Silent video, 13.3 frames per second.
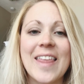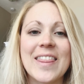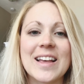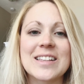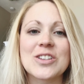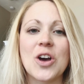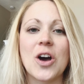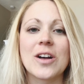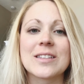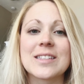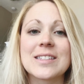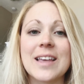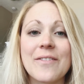that's
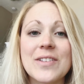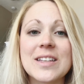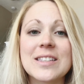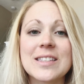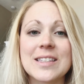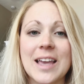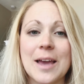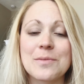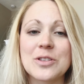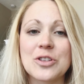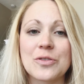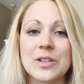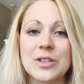called 7
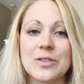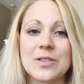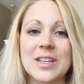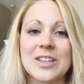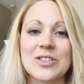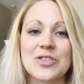Steps to Reducing